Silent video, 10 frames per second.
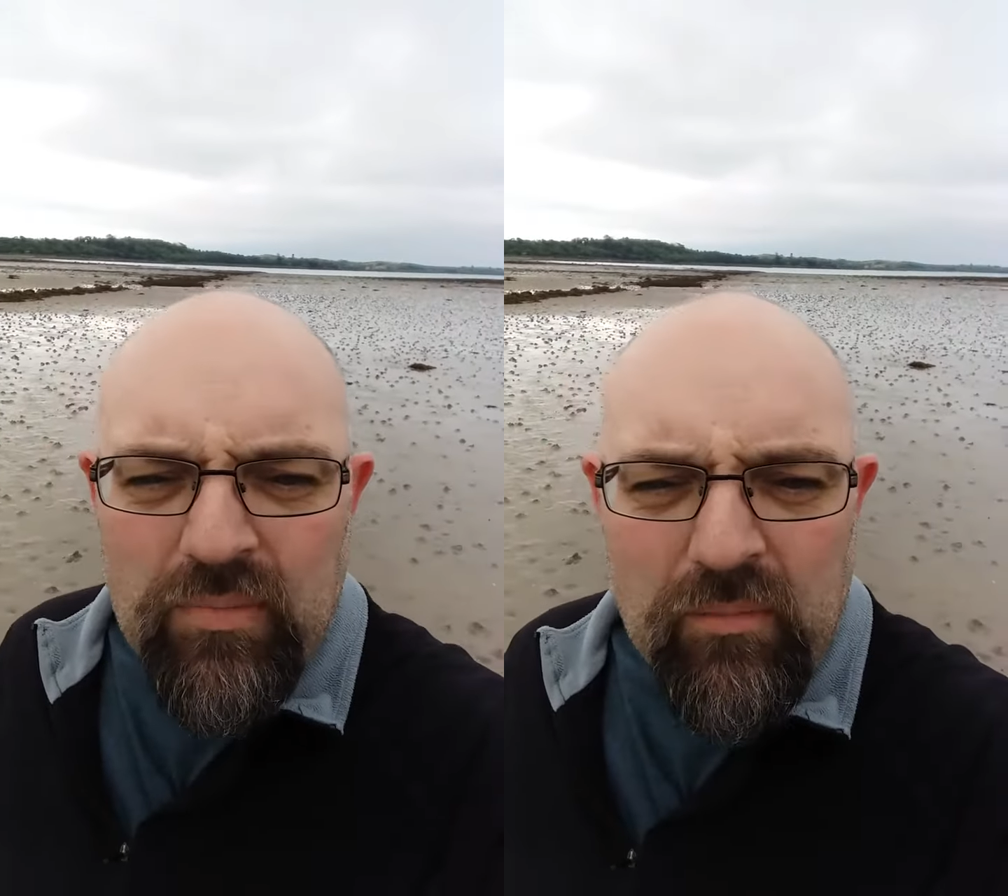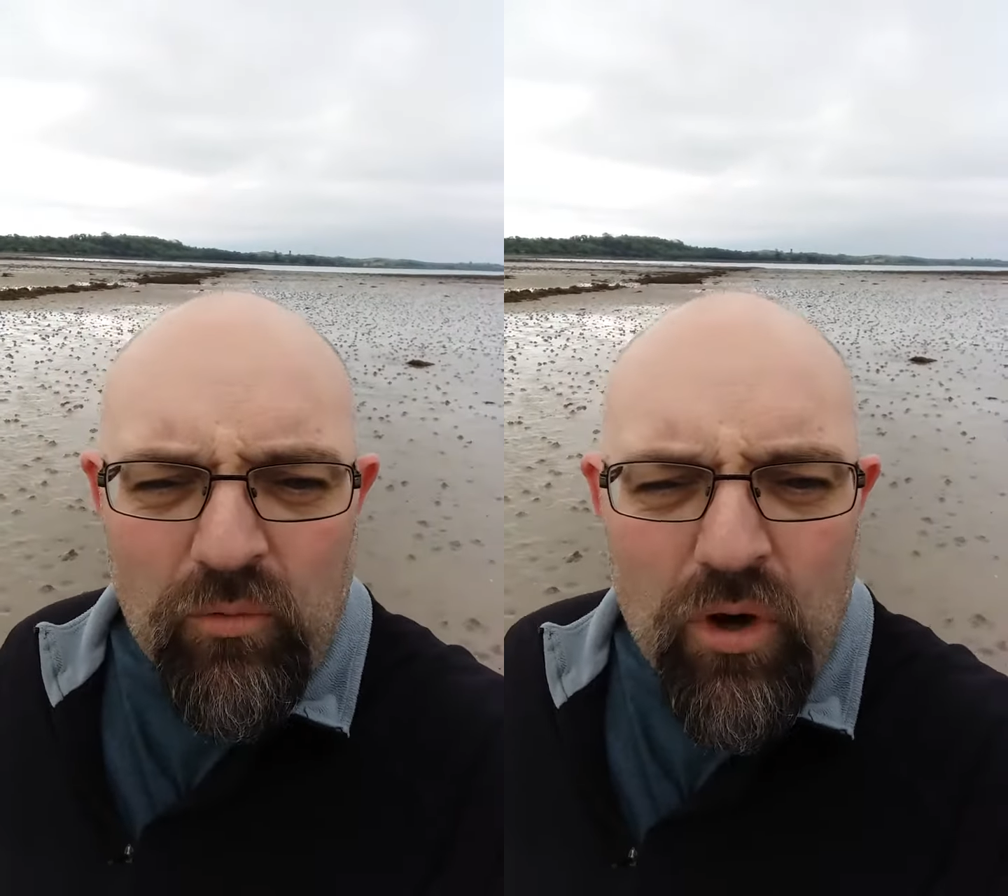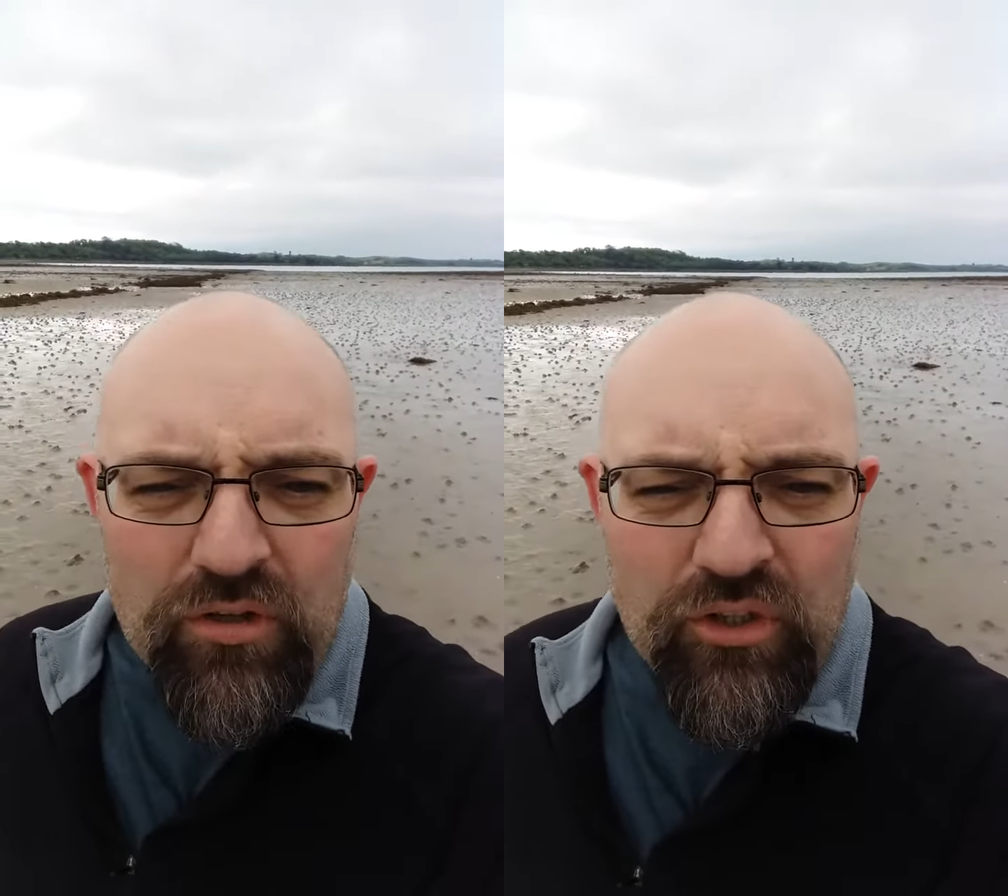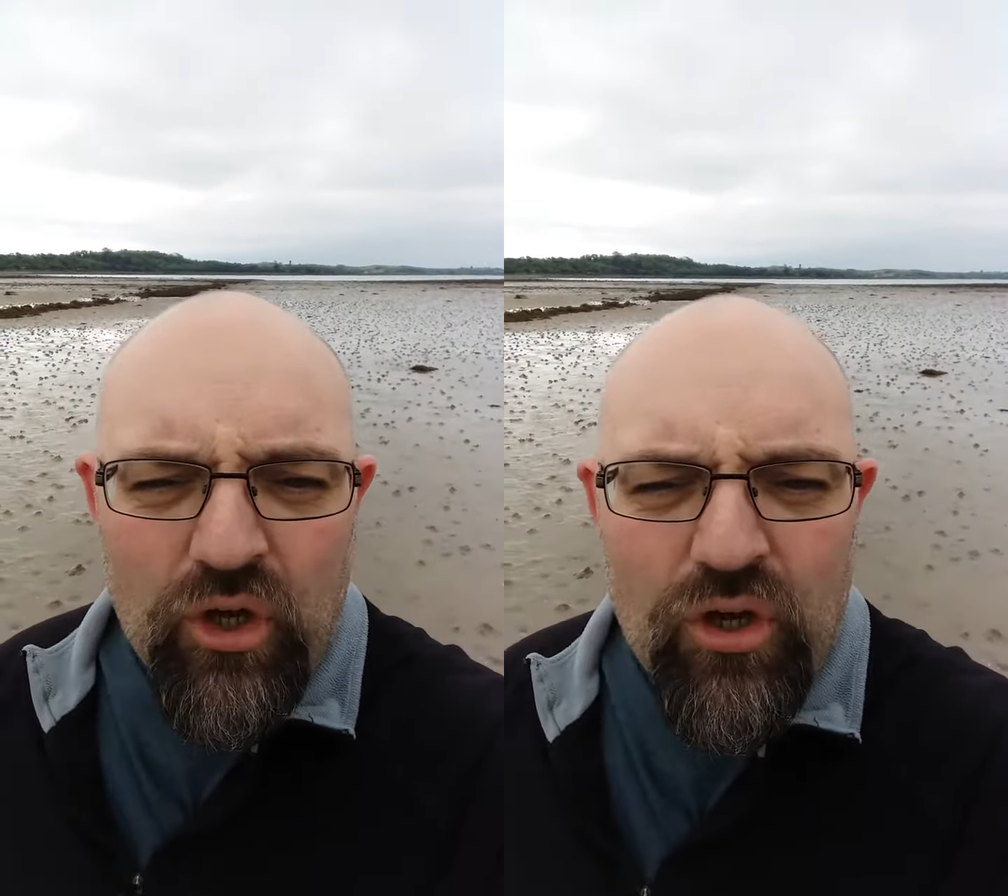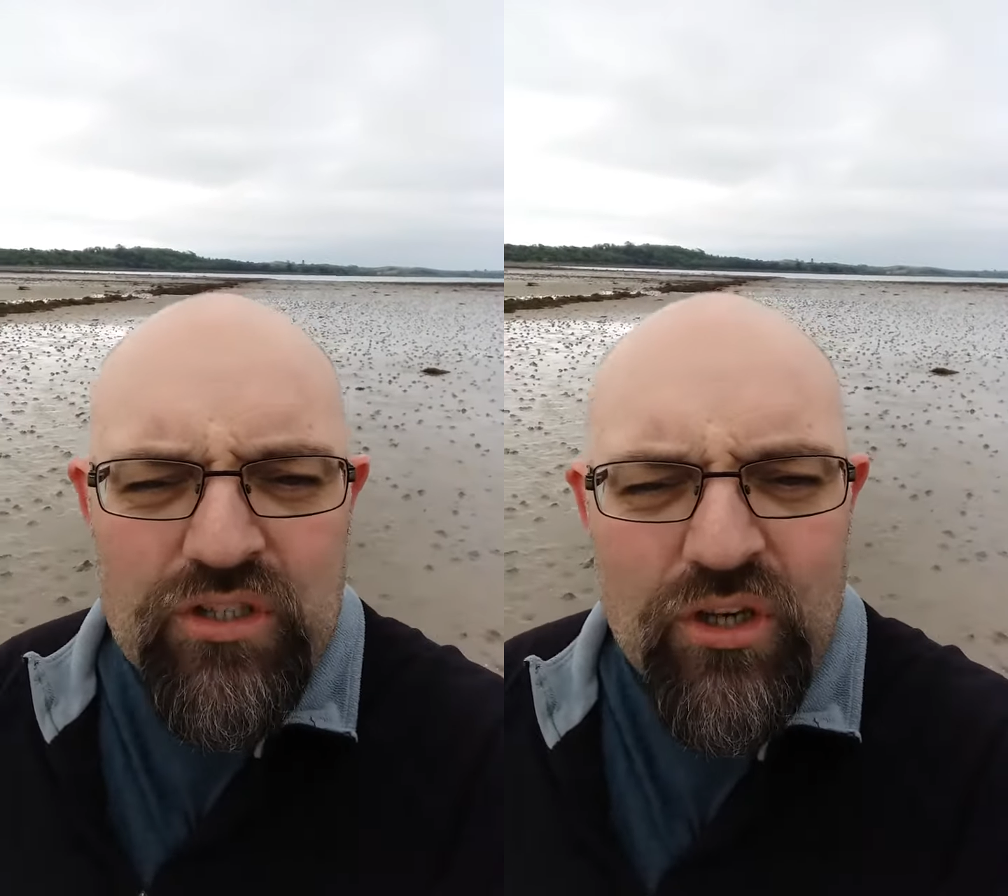People walk their
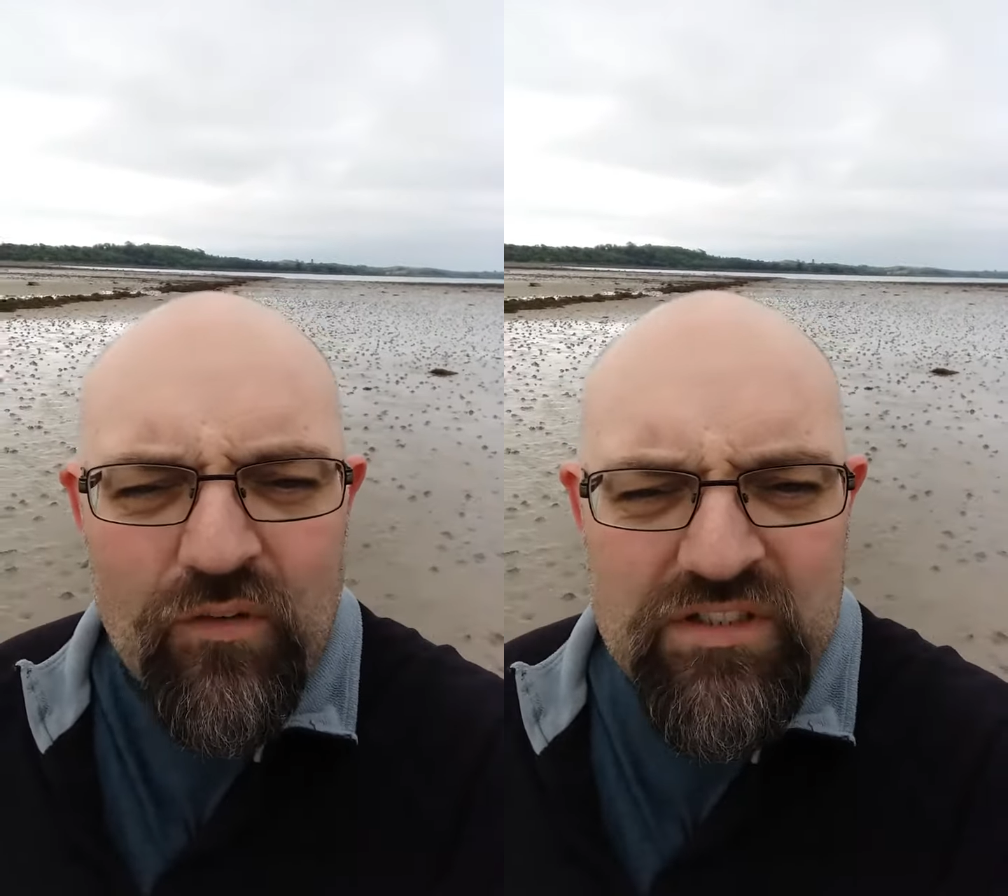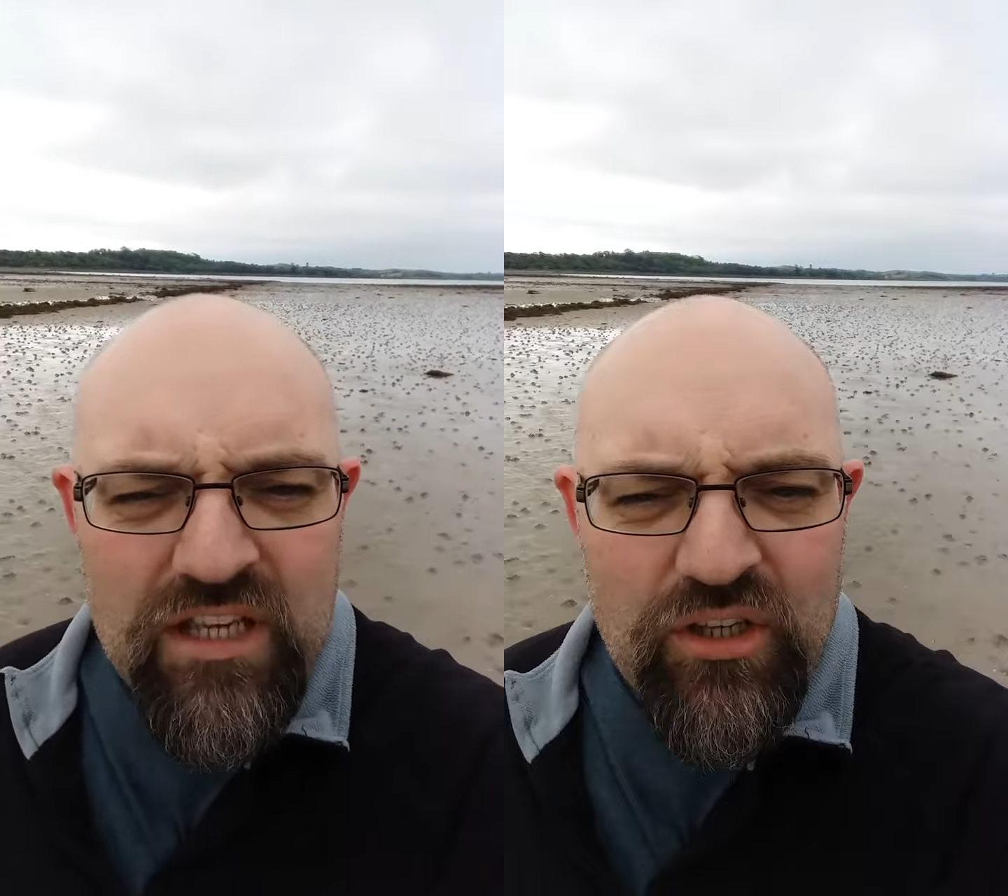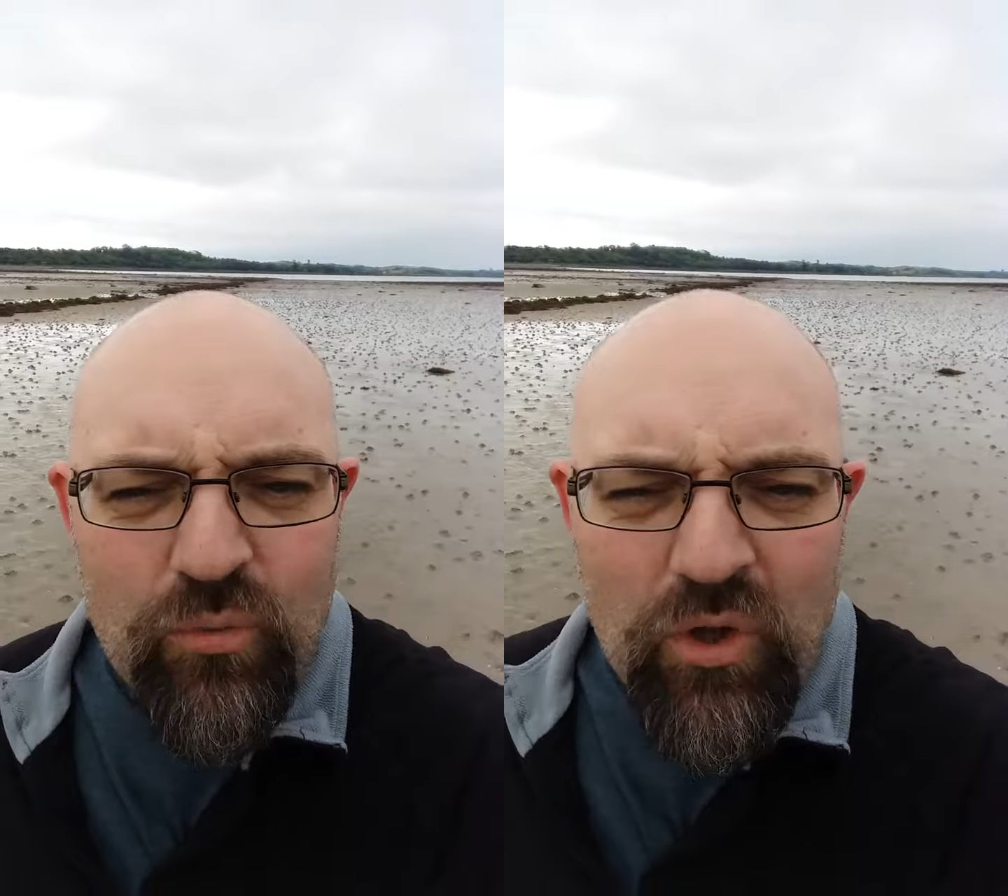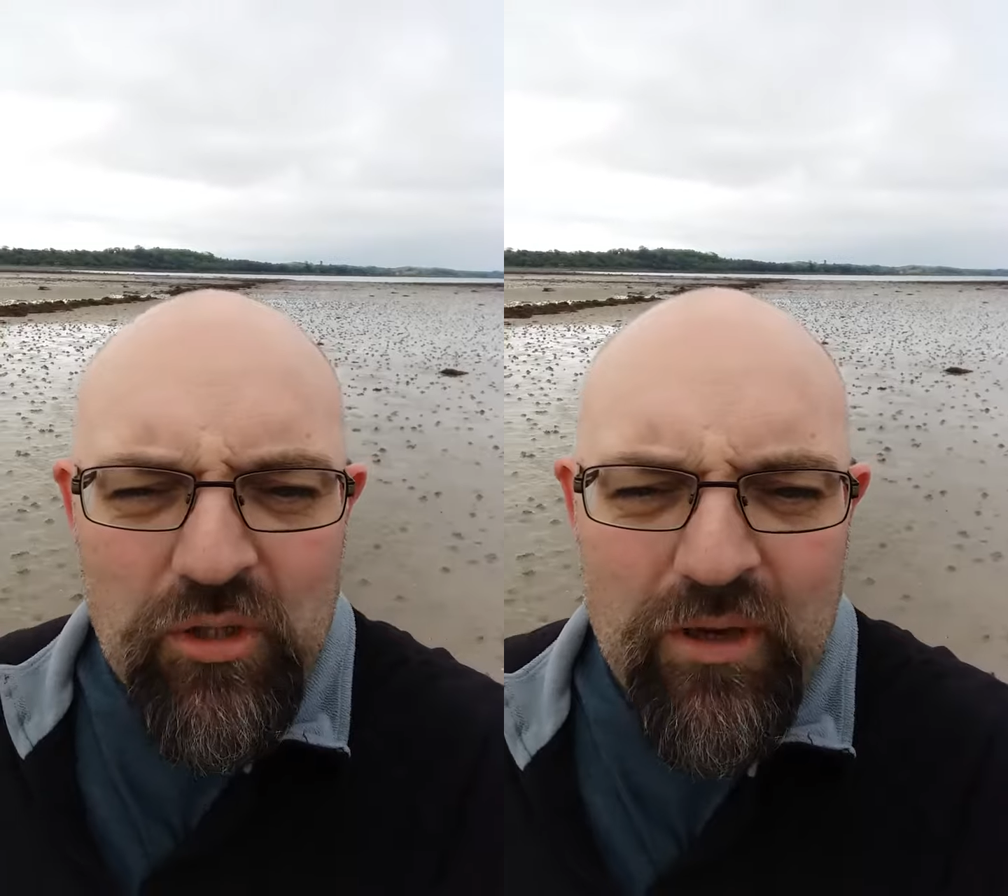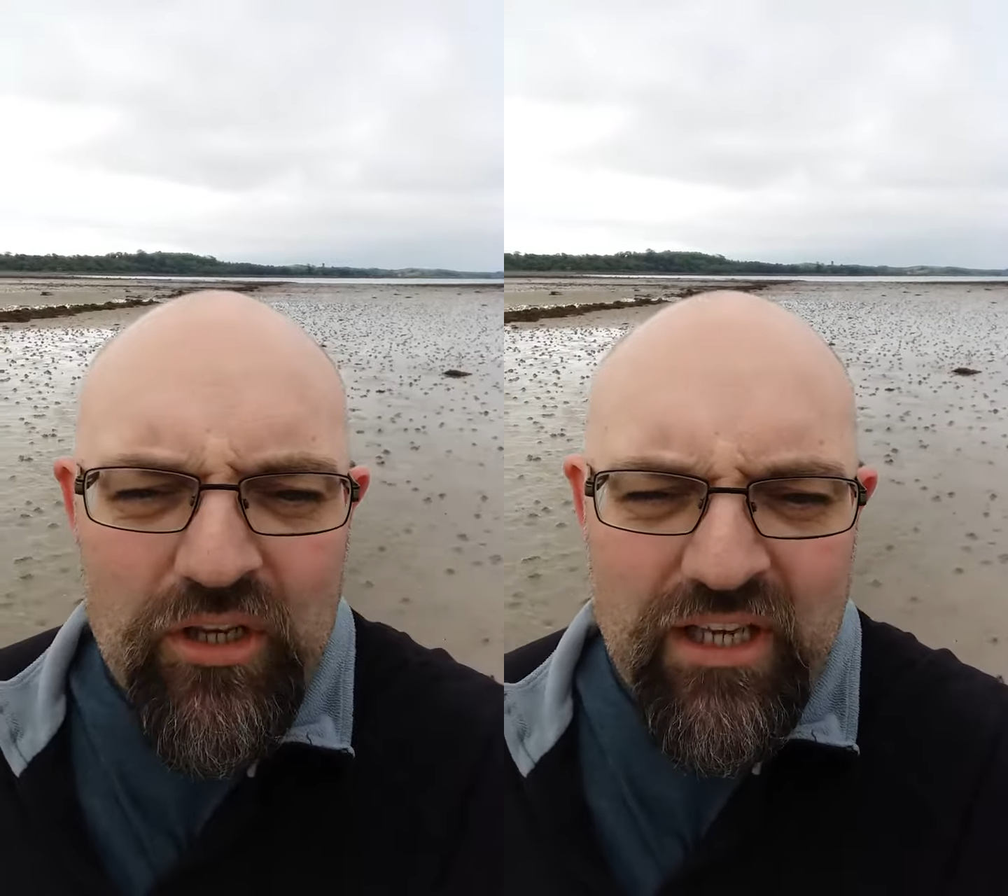dogs, and obviously you don't
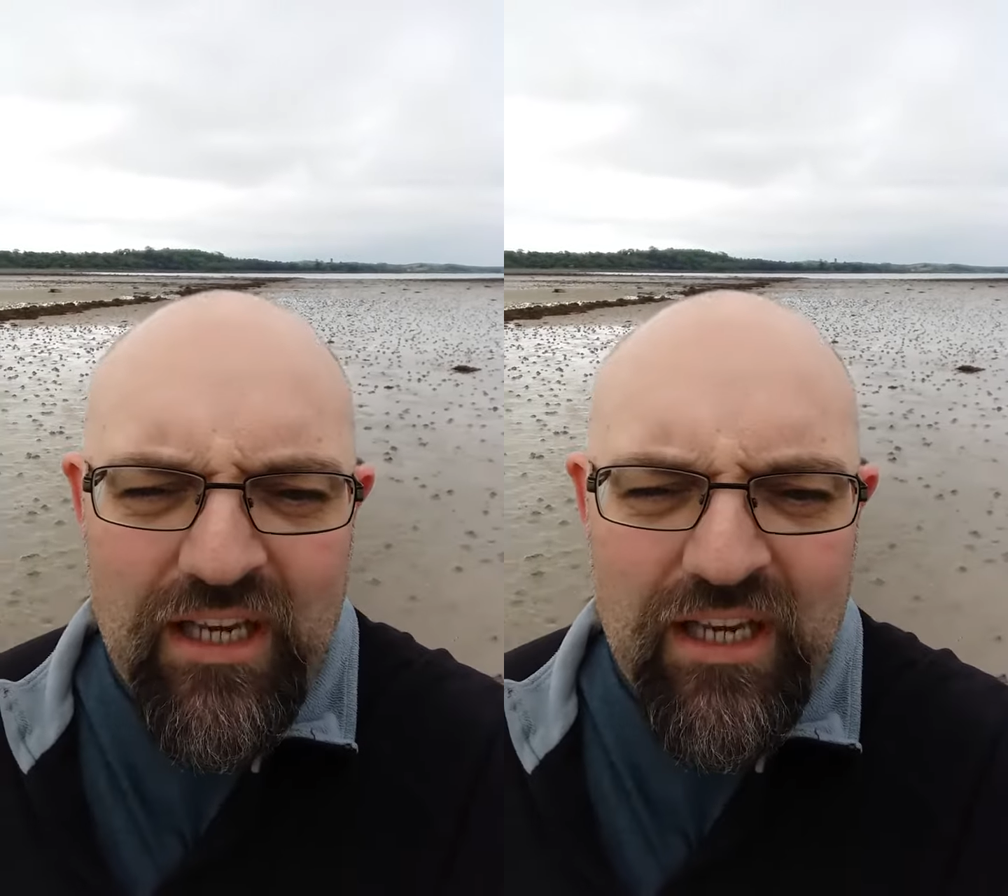want to be out